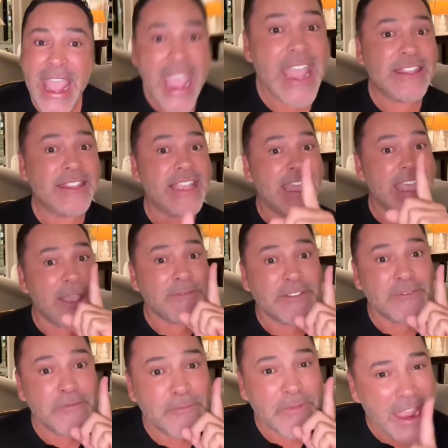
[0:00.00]
And I have
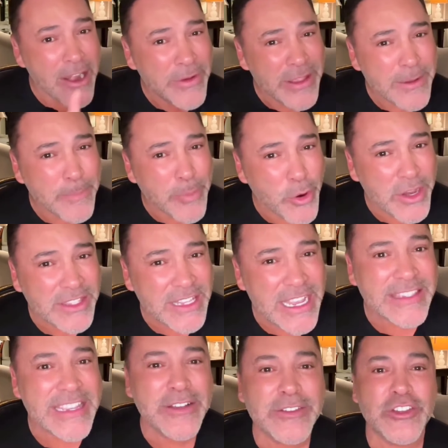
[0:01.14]
some very important
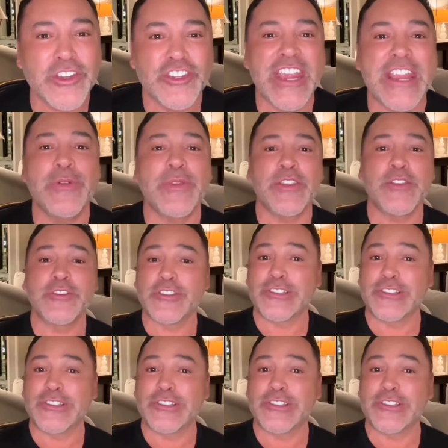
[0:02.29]
details to share with you.